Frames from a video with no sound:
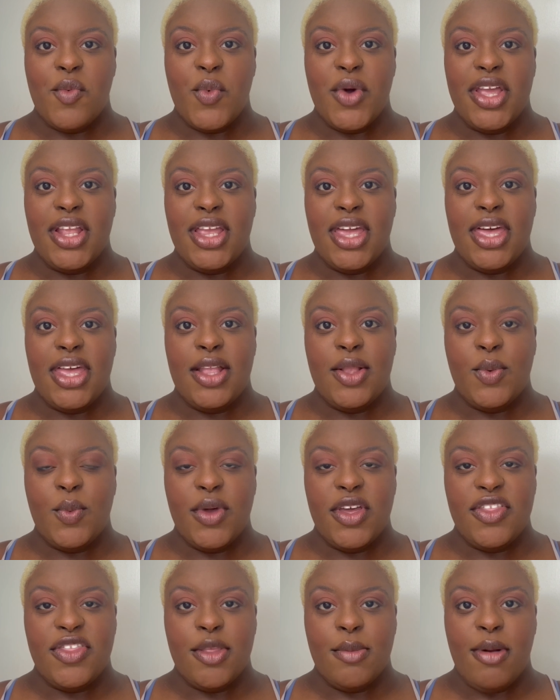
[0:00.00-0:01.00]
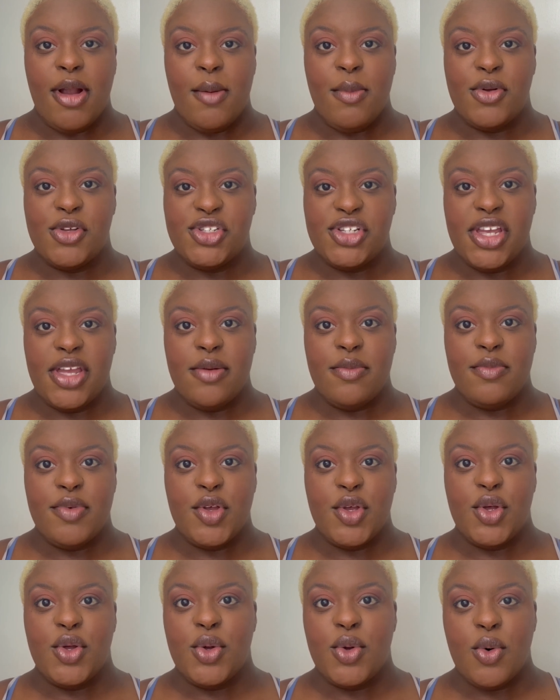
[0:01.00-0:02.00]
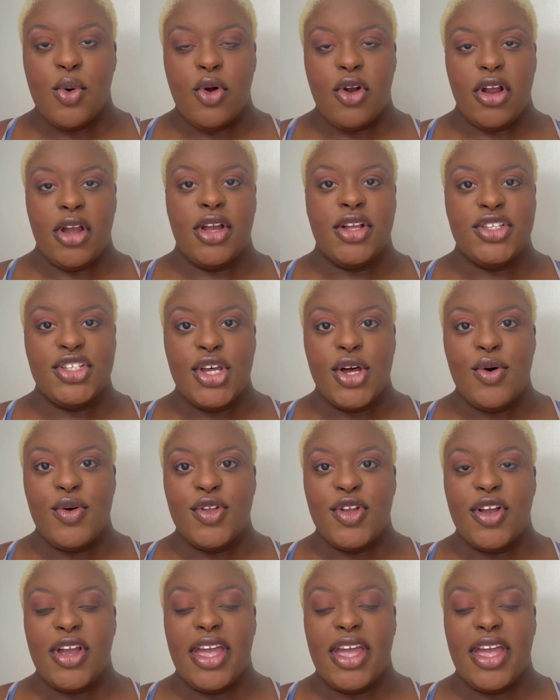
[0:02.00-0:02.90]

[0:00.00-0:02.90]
went in with the purple shampoo or a toner,